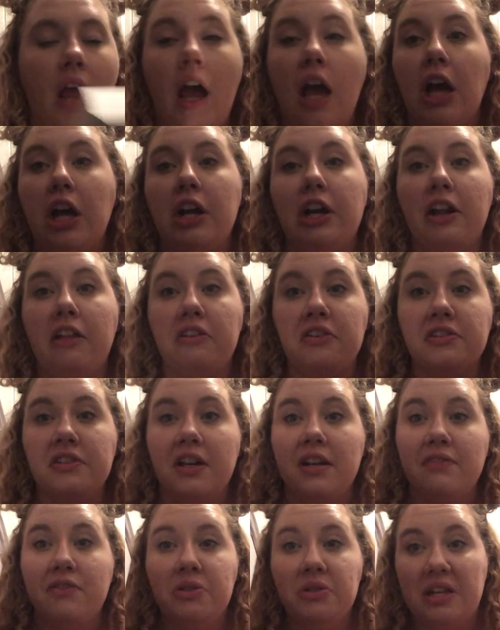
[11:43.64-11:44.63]
I got another
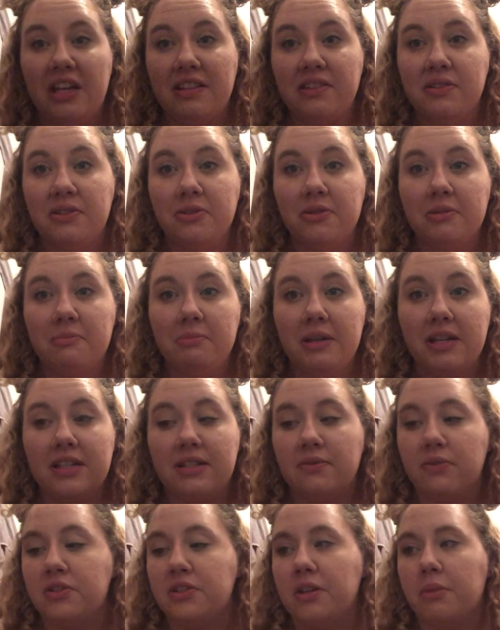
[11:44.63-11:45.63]
set of utensils
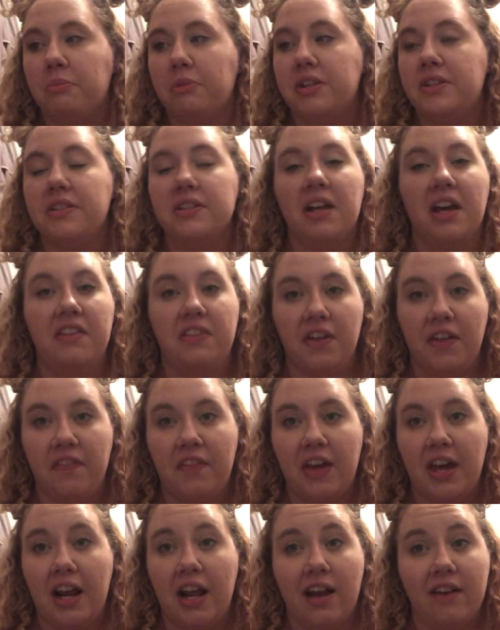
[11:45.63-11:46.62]
because for some reason I thought
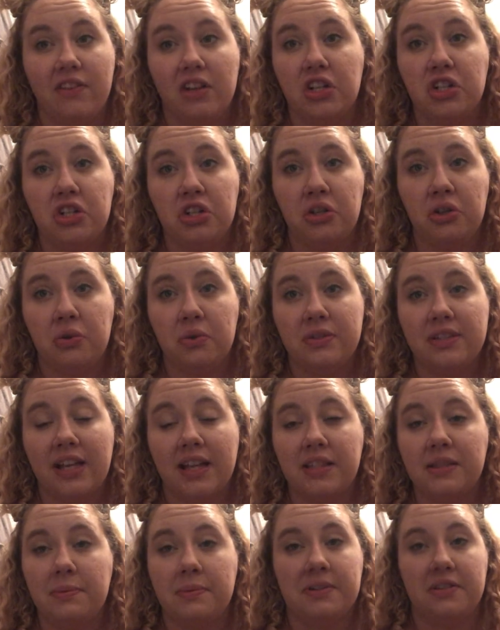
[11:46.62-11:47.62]
that having two
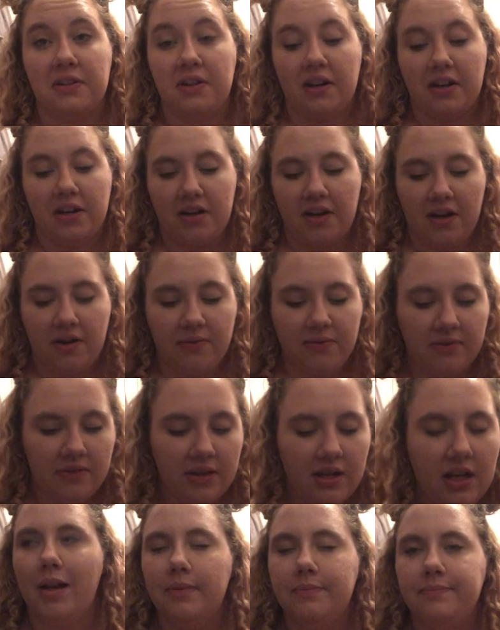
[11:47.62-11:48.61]
sets was not enough.
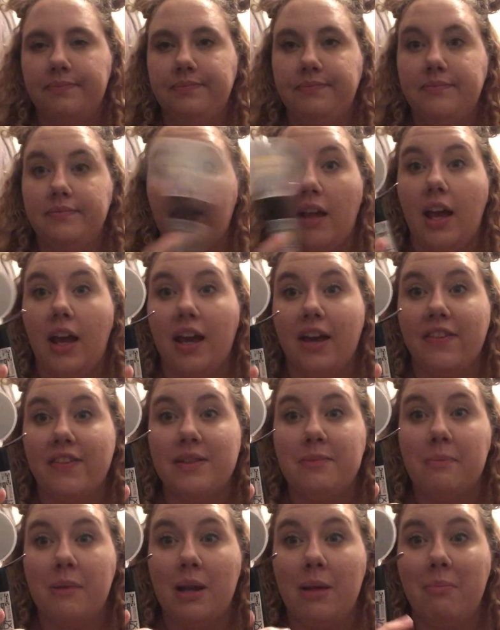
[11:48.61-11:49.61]
I got
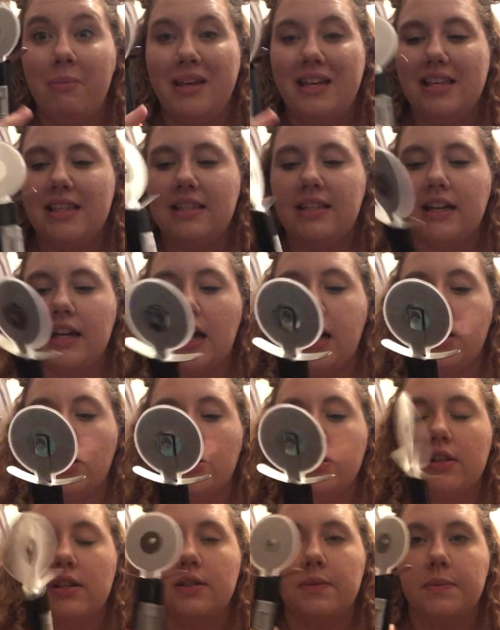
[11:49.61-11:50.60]
this mini pizza
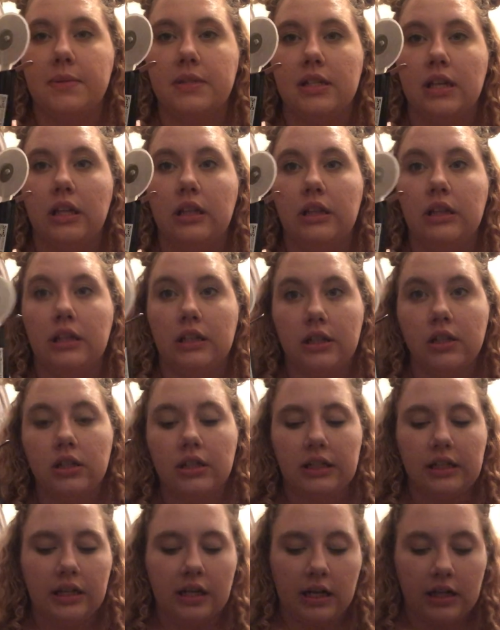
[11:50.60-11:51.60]
cutter. This was
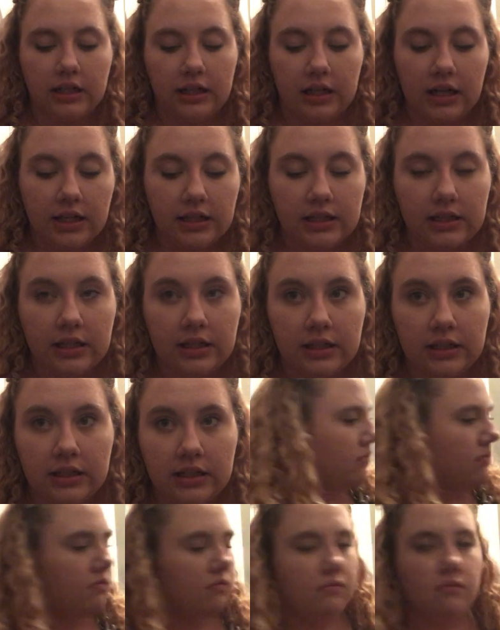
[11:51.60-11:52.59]
literally 99
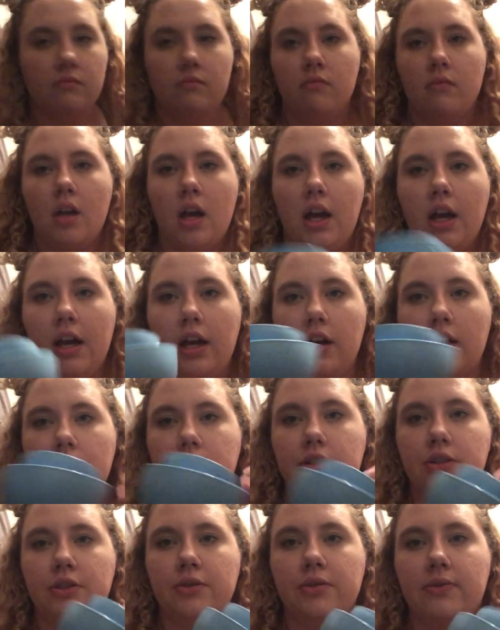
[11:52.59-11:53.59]
cents. I
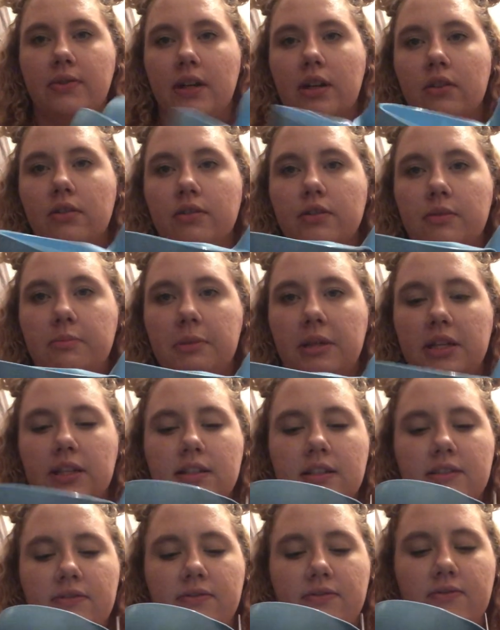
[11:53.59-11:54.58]
got two funnels because